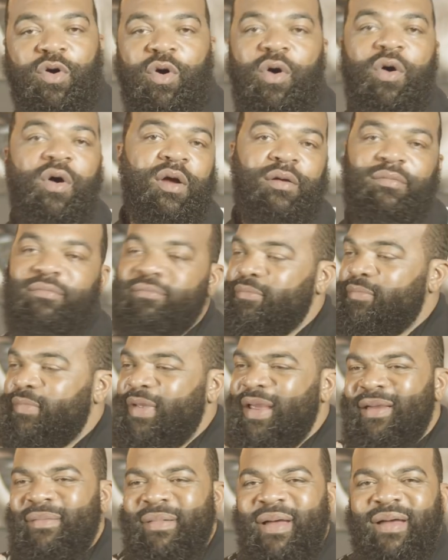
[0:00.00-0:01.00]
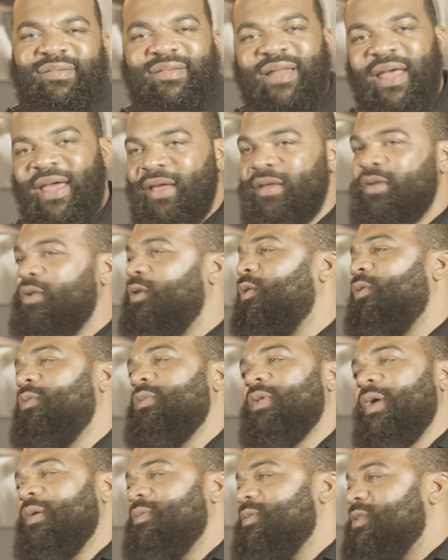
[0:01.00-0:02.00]
cord. Everybody was
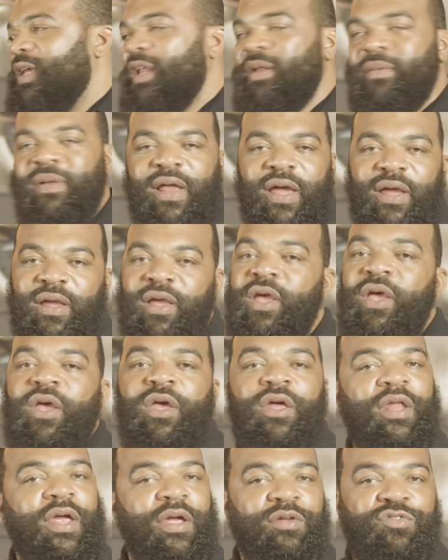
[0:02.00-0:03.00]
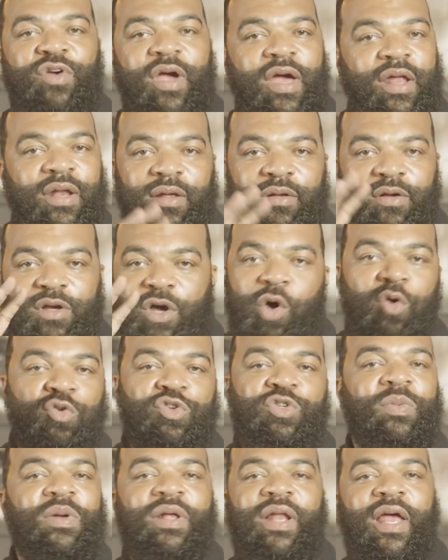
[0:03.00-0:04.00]
like, they was telling me like, they trying to
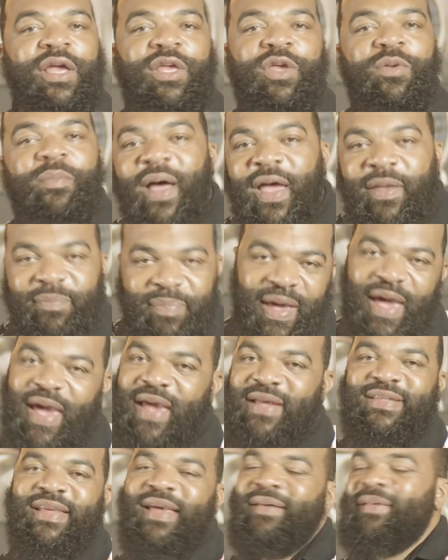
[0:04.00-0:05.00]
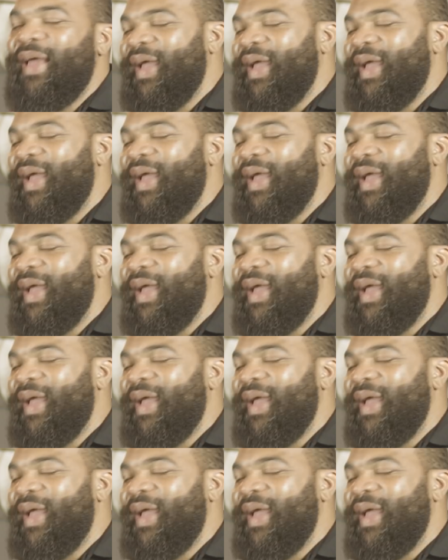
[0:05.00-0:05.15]
coach me like, you might pass out.